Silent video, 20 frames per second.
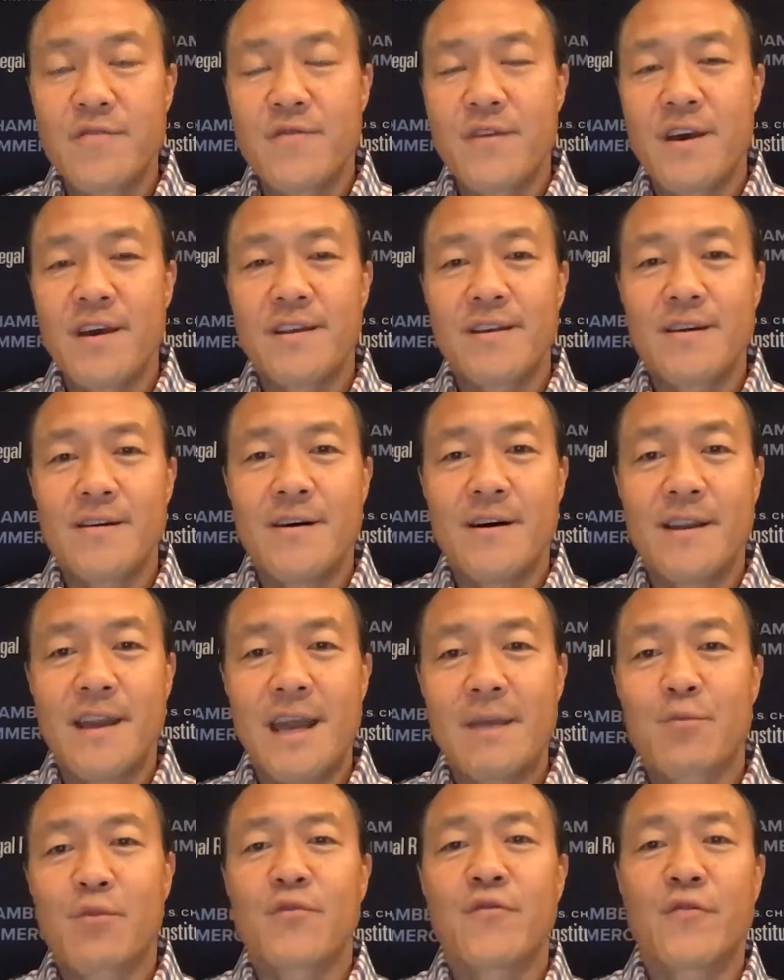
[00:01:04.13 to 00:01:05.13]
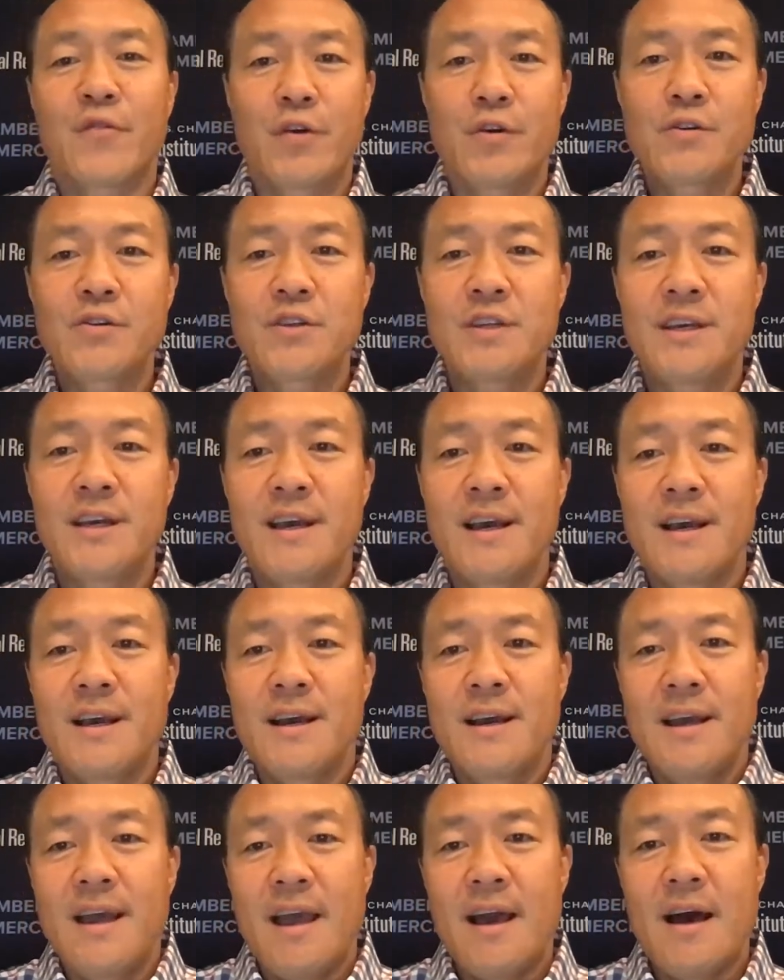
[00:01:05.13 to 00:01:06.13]
event on April 1st.
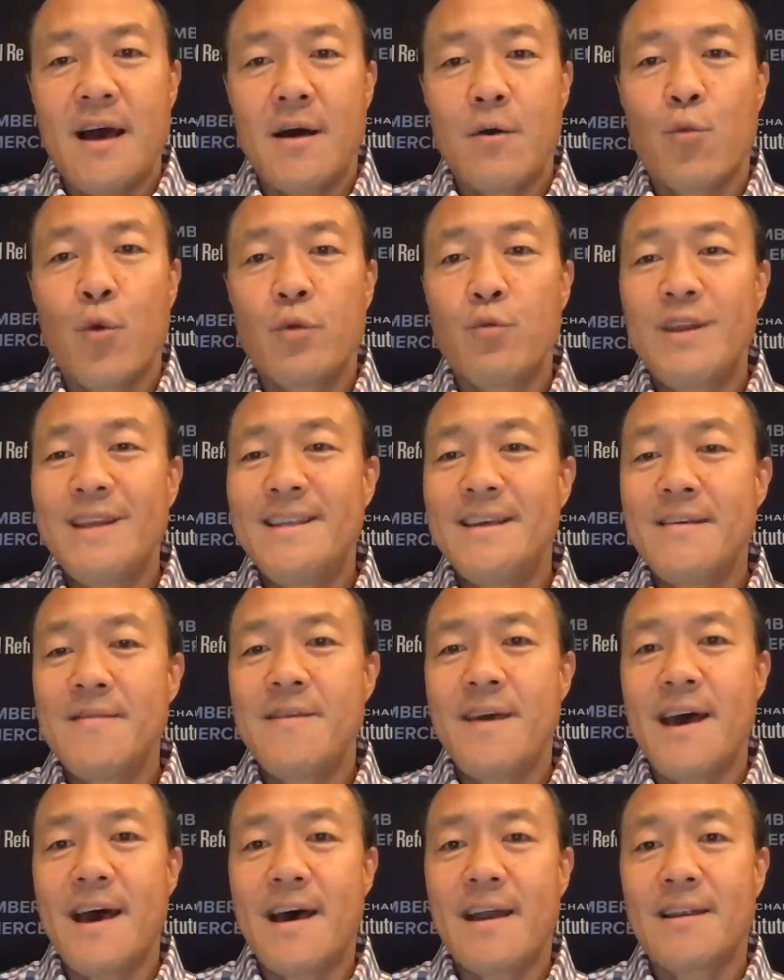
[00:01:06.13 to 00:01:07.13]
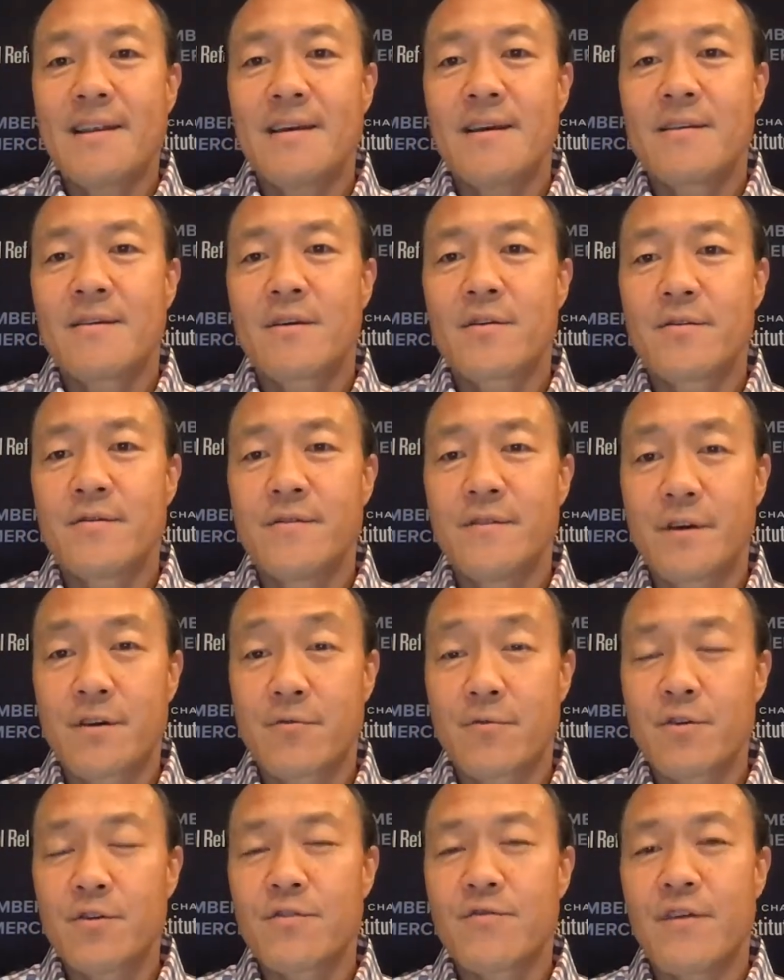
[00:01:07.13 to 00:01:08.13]
When we did that, the
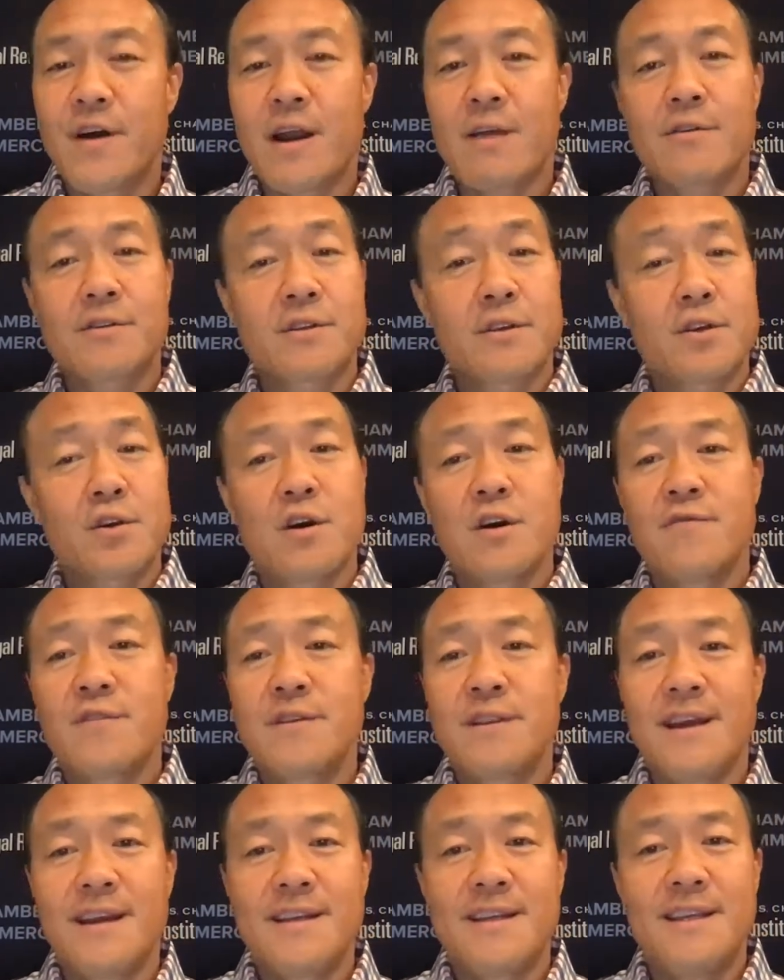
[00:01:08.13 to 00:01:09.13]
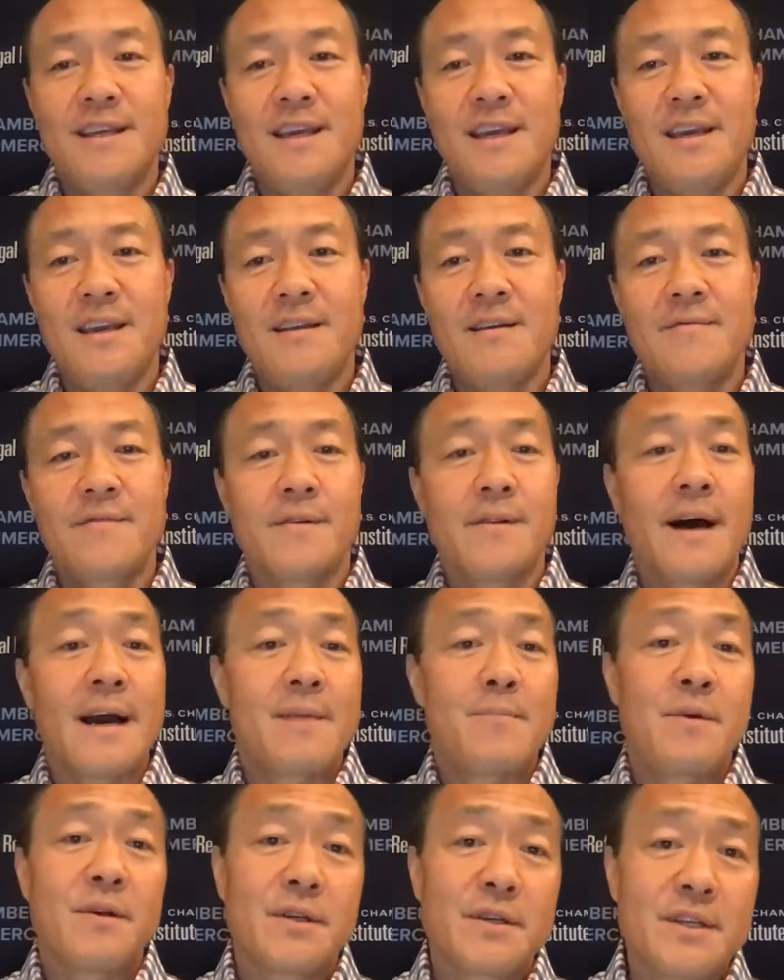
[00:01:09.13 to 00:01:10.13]
coronavirus and COVID-19, the
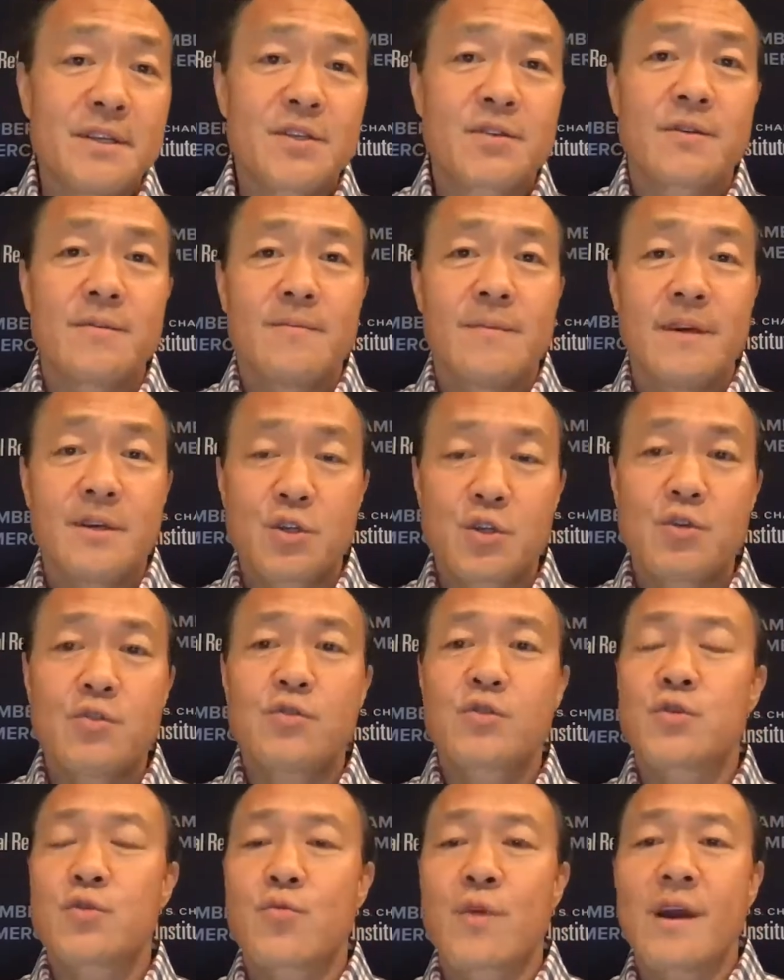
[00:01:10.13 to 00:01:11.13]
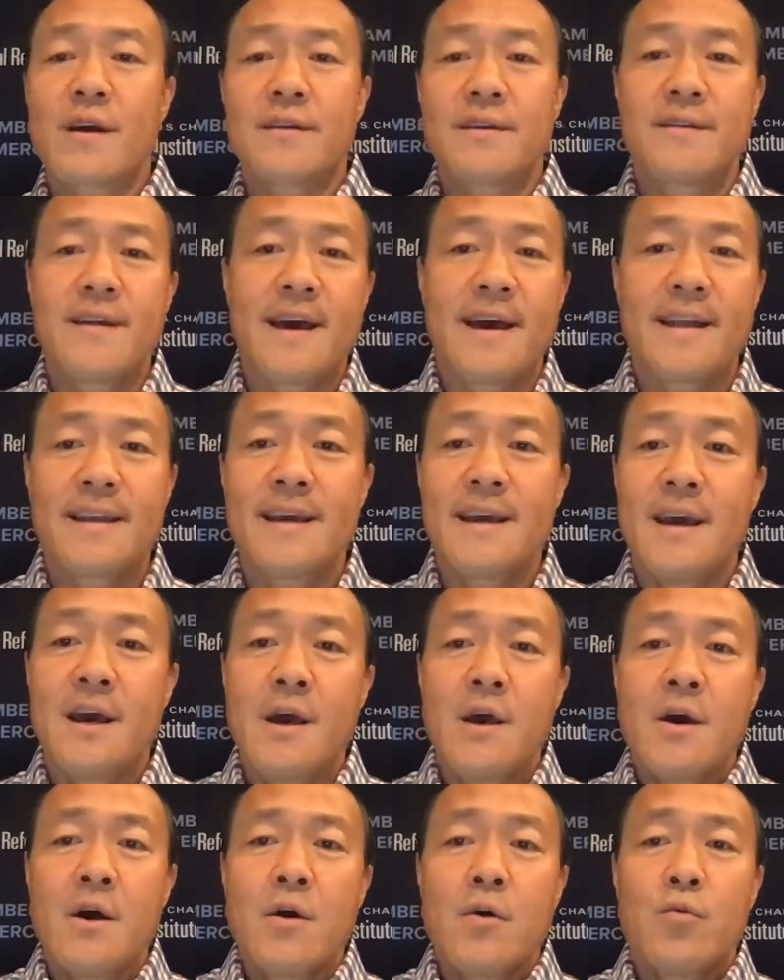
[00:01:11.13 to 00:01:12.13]
liability issues surrounding that,
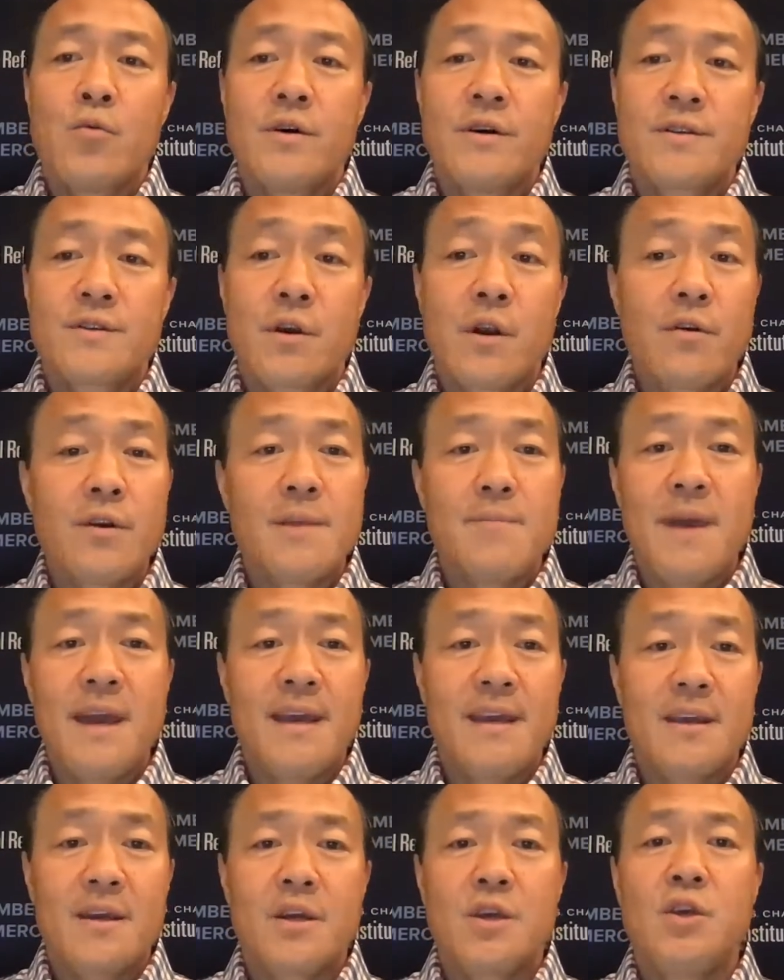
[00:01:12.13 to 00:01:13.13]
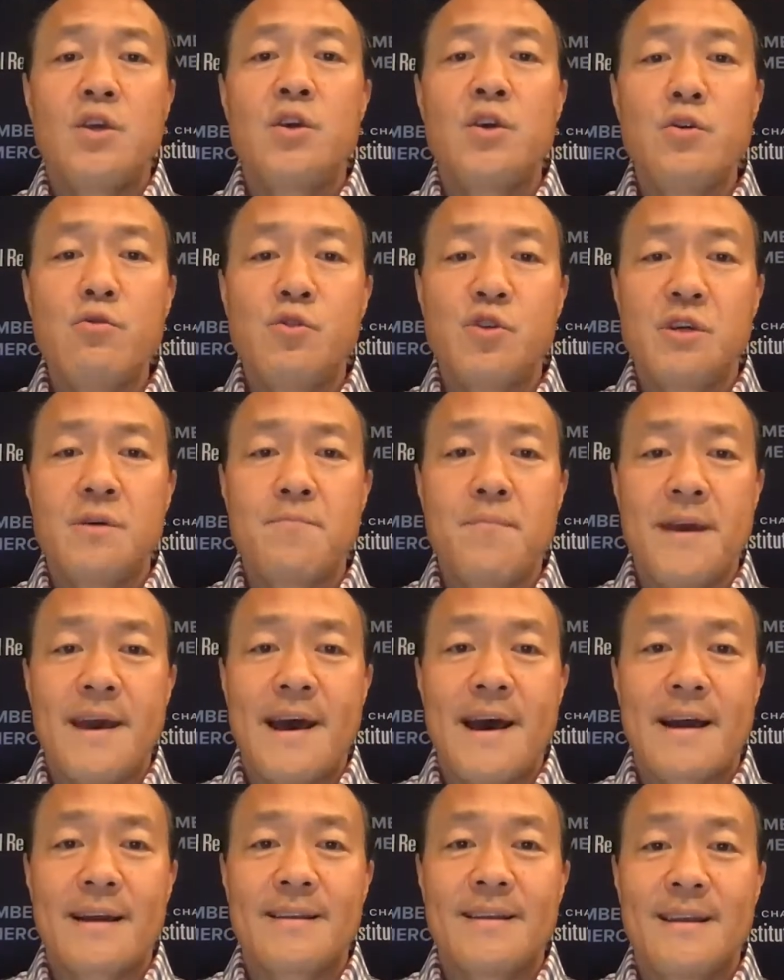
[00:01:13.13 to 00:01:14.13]
was already making a huge
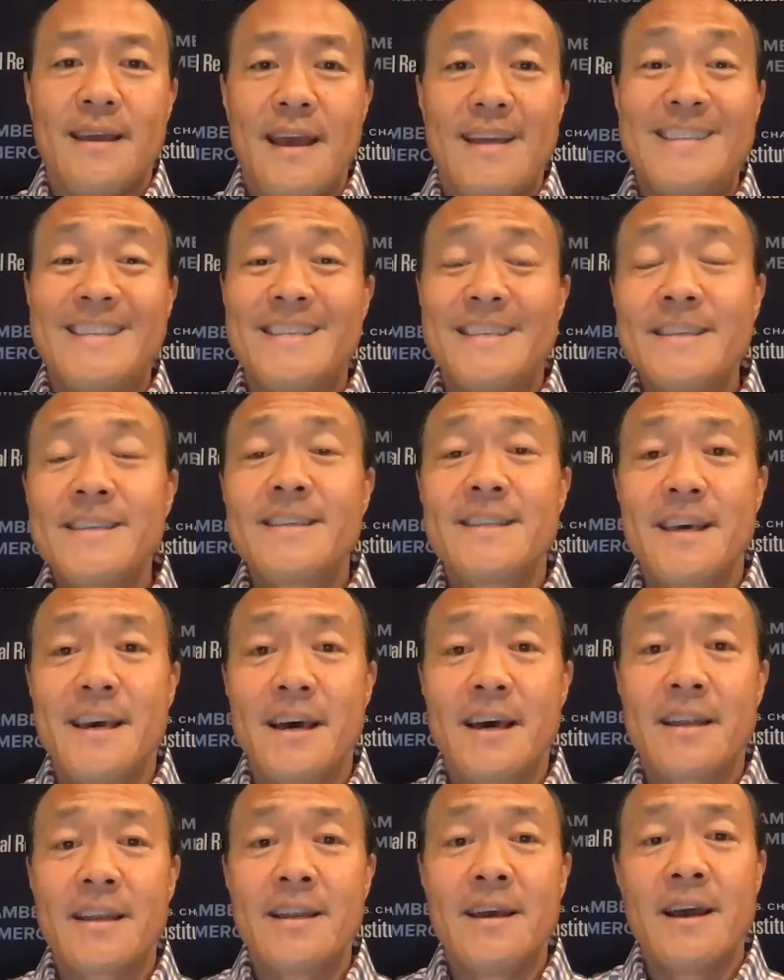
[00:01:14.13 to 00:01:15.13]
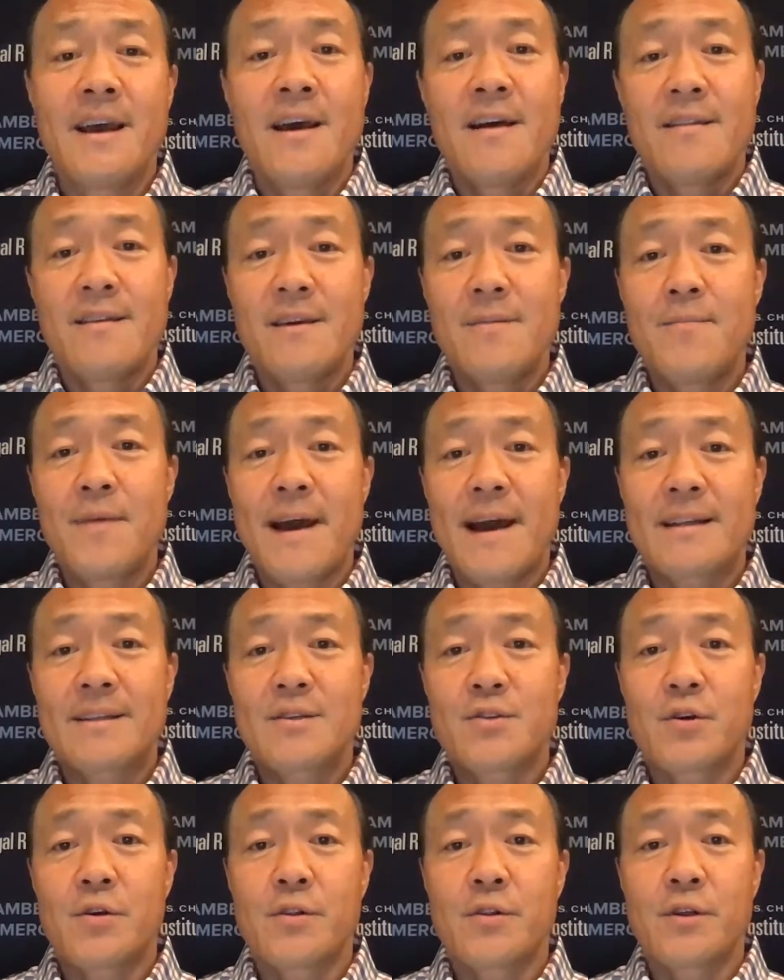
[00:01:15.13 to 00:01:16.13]
impact, and since then, the impact
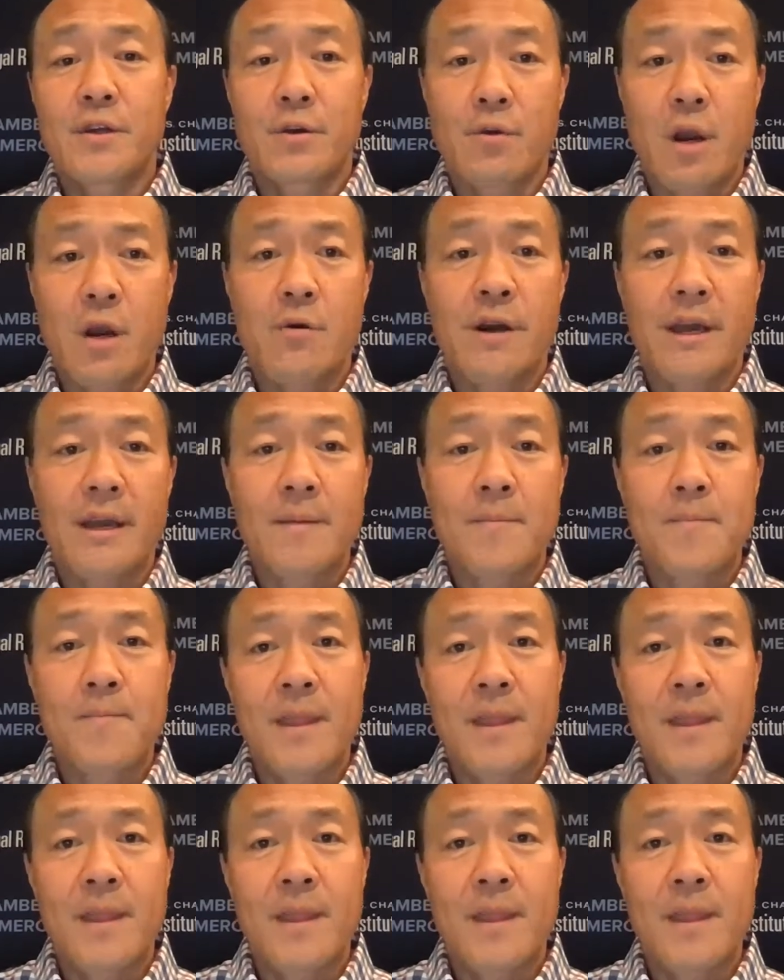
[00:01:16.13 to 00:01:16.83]
is only growing.